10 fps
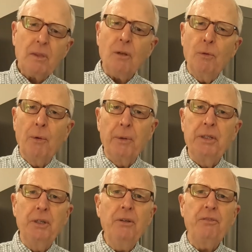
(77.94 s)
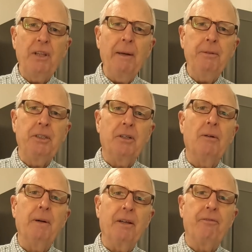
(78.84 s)
will reduce temperature
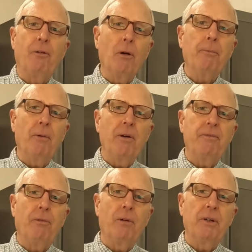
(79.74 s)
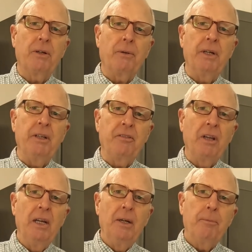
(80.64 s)
about 4.4 degrees
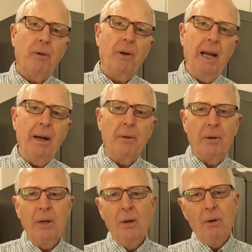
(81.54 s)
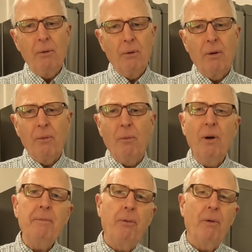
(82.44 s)
per hour, or
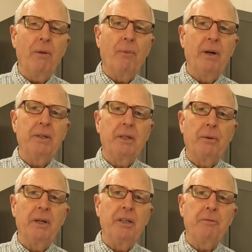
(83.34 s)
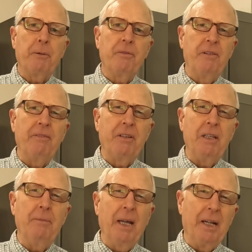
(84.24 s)
1.1 degrees per
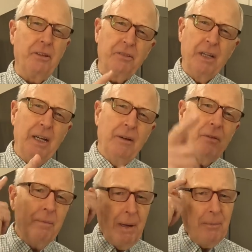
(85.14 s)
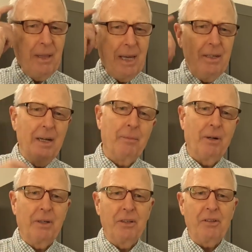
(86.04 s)
15 minutes. Remember that
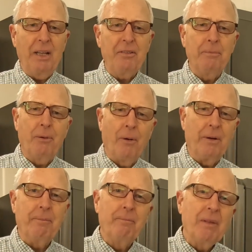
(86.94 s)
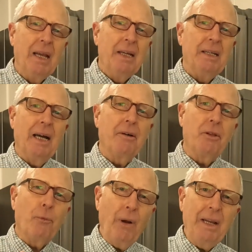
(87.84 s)
number, because that's important. Now,
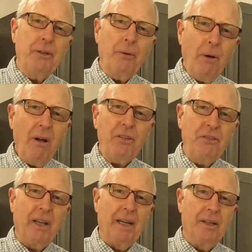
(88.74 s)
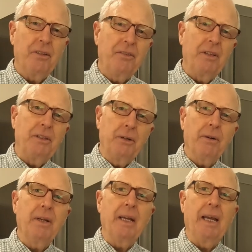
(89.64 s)
the Red Cross says that
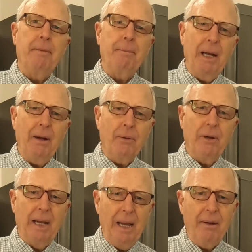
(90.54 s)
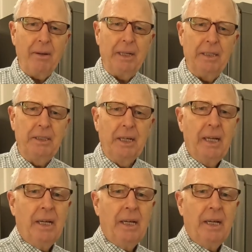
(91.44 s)
during a power outage,